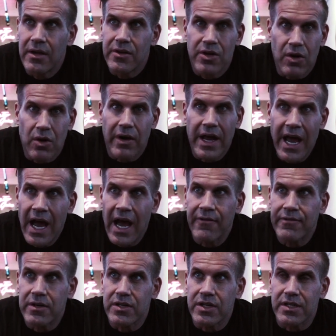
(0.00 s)
you don't
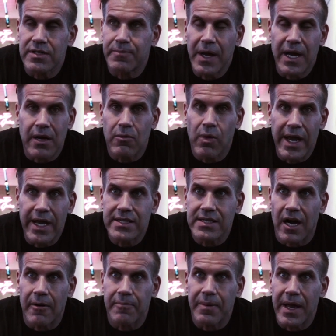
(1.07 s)
have to just pick weights
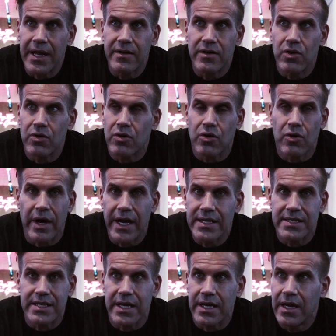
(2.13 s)
up and do
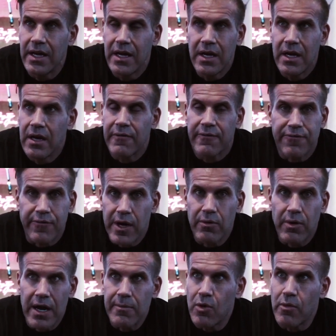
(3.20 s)
crazy free
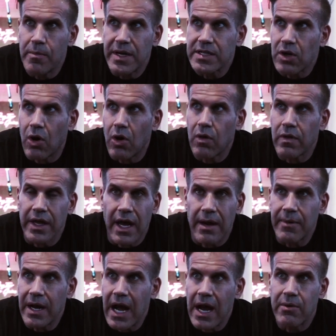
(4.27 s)
weight movements only. I
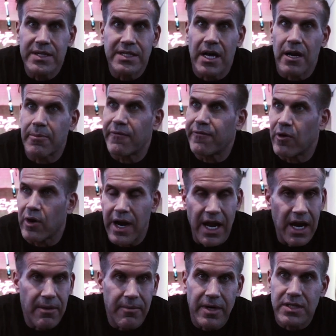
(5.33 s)
mean, I was there before
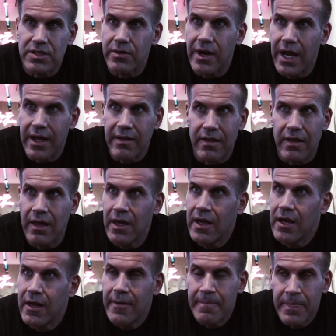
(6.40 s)
hammer strength,
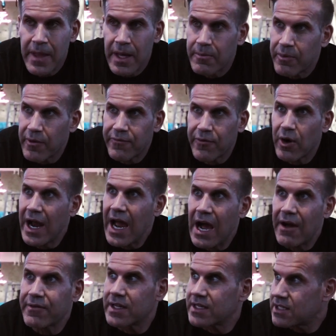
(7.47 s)
before
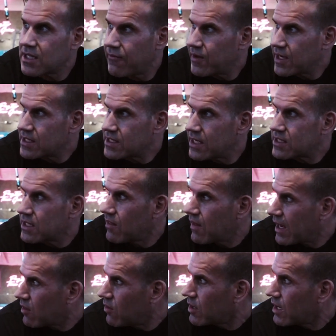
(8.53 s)
half this stuff existed.
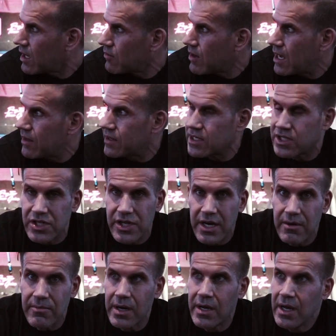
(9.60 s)
Like looking around this
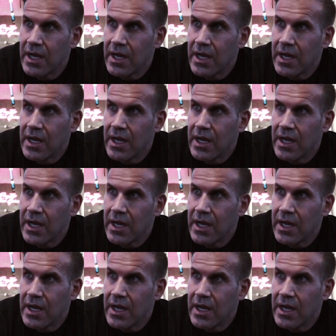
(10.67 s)
gym,